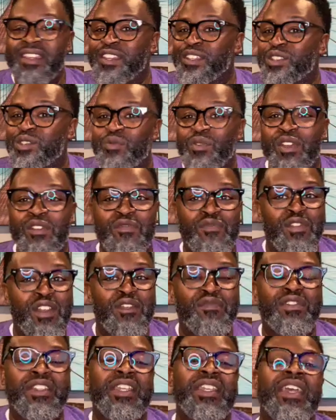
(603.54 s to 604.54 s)
the
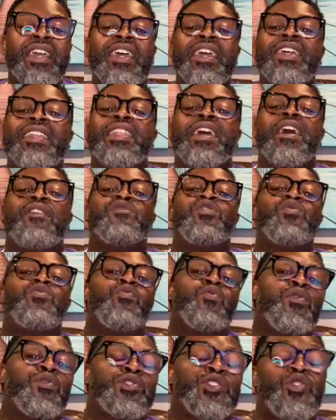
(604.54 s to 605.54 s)
$350. Now, if you
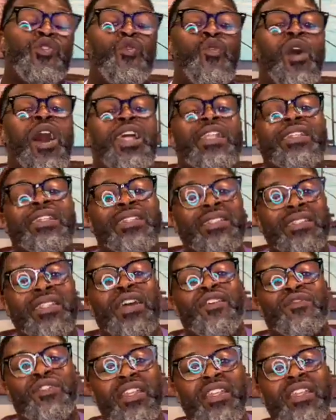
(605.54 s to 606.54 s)
want the quality,
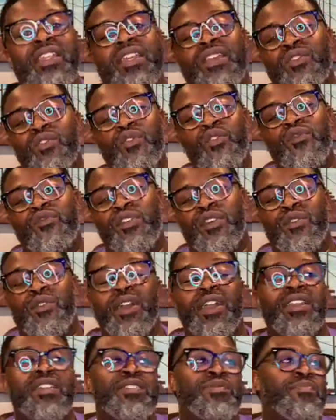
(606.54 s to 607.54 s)
definitely get Oud for
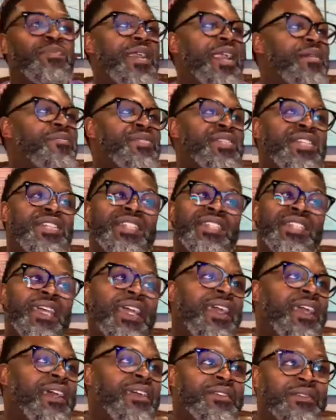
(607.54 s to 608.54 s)
Greatness. But I'm just
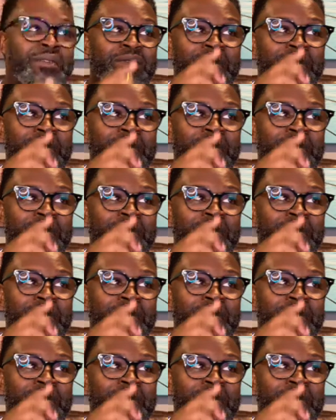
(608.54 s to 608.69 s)
saying,